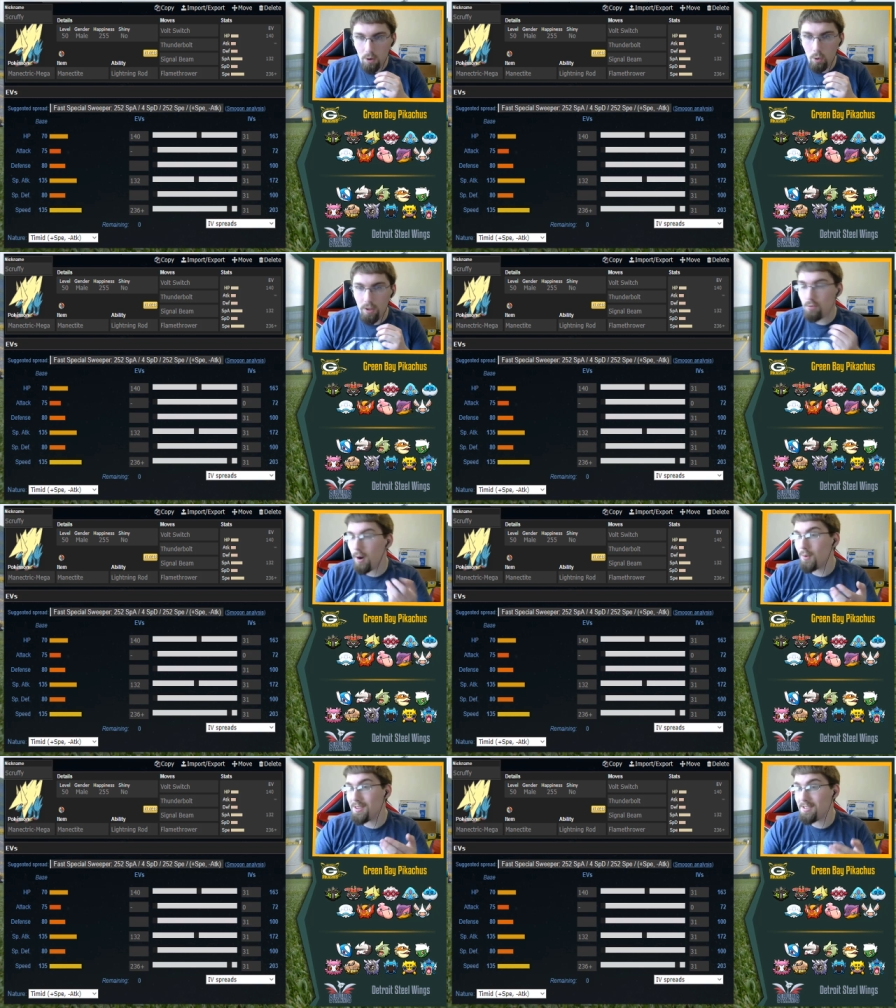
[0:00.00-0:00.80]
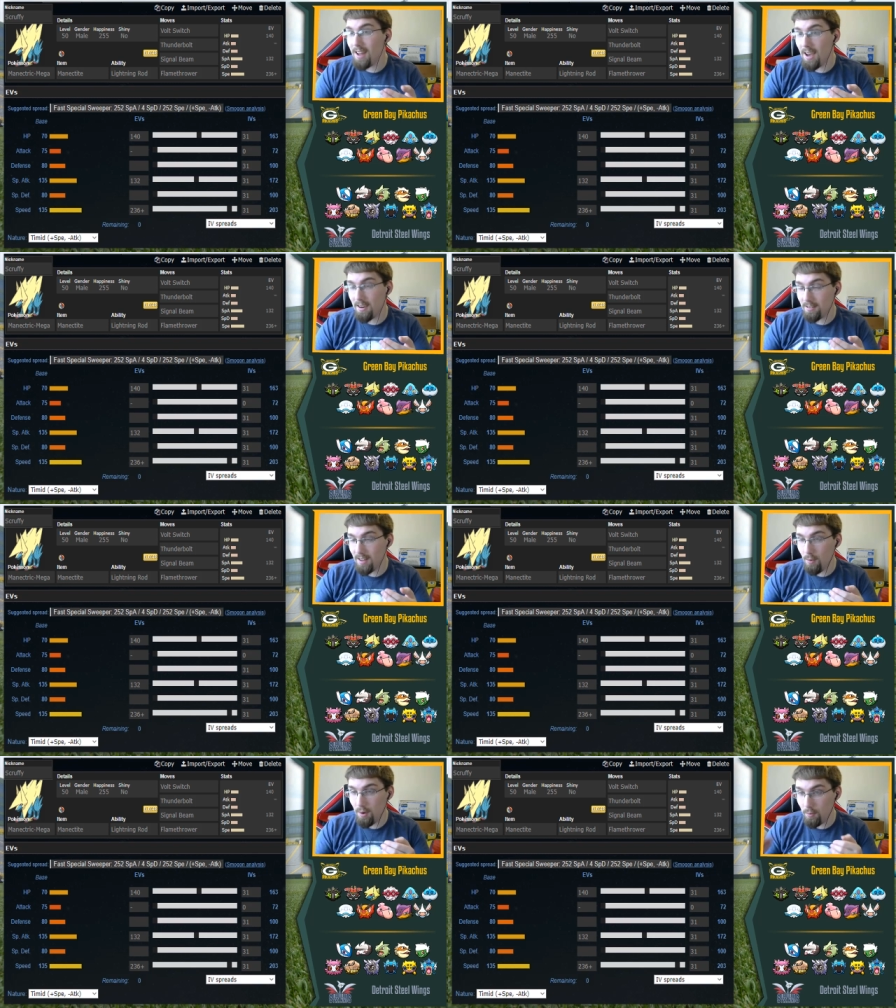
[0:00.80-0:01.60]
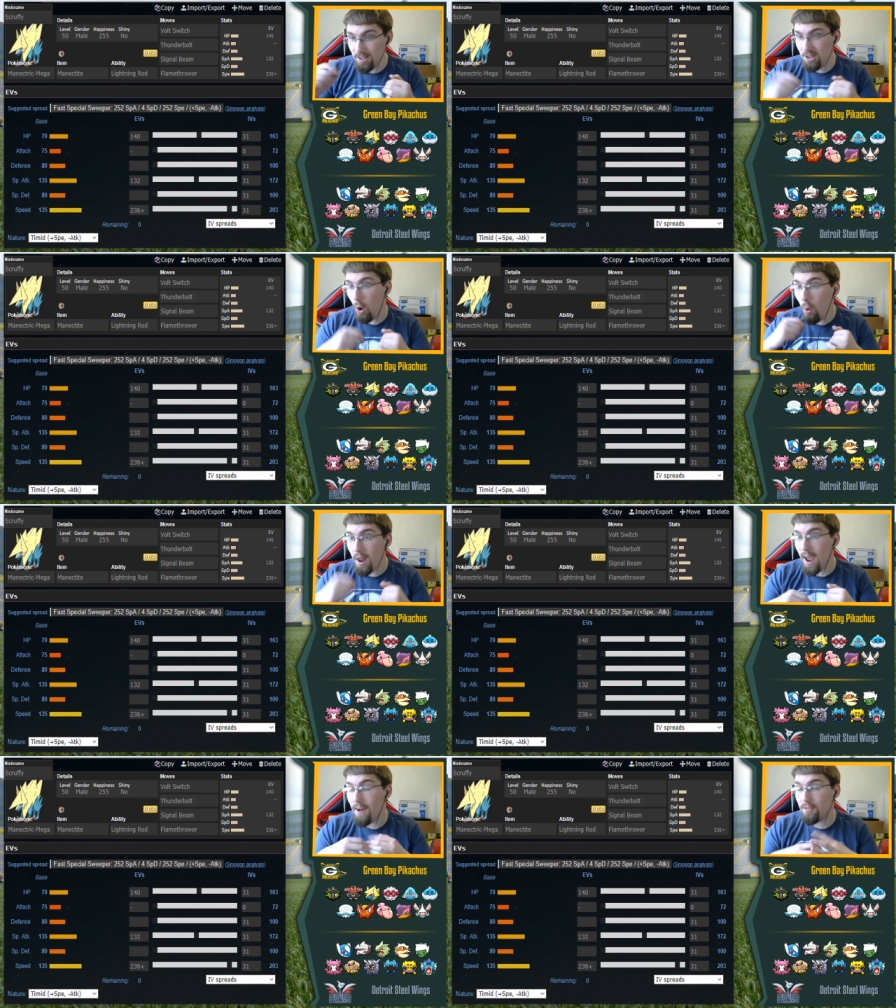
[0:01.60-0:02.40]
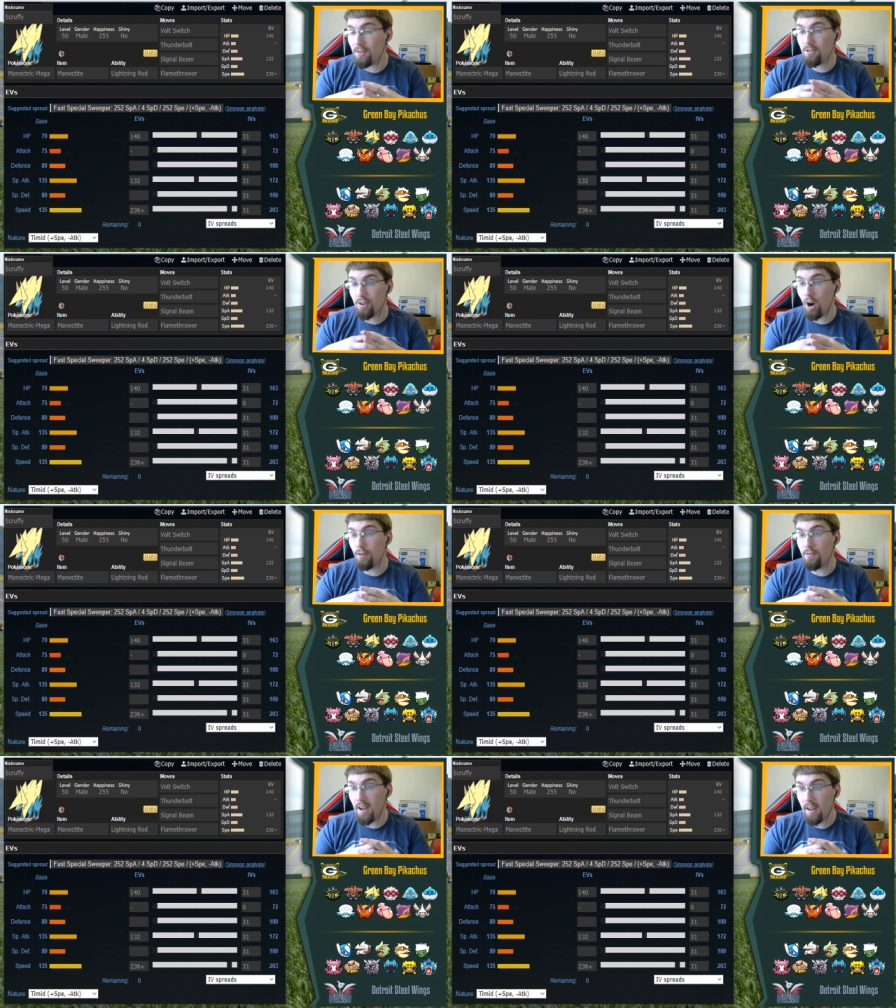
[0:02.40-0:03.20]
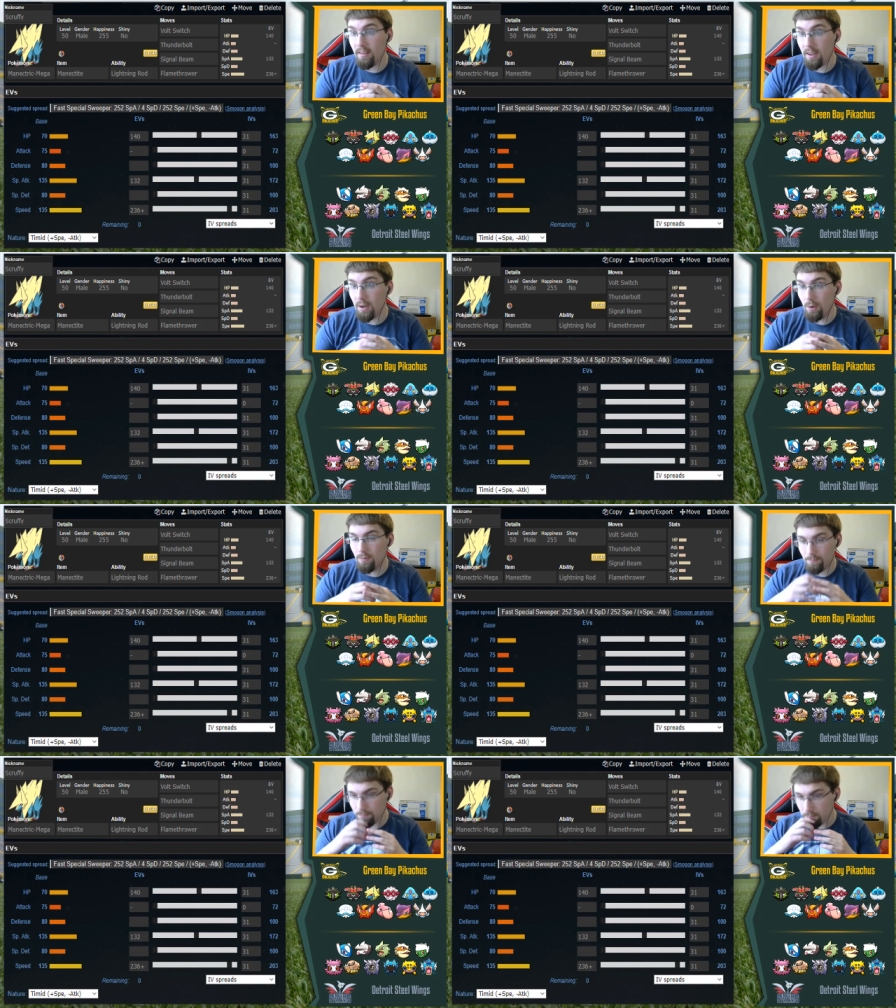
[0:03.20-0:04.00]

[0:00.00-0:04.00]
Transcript: go this route instead because that way we don't have to the Nihilego.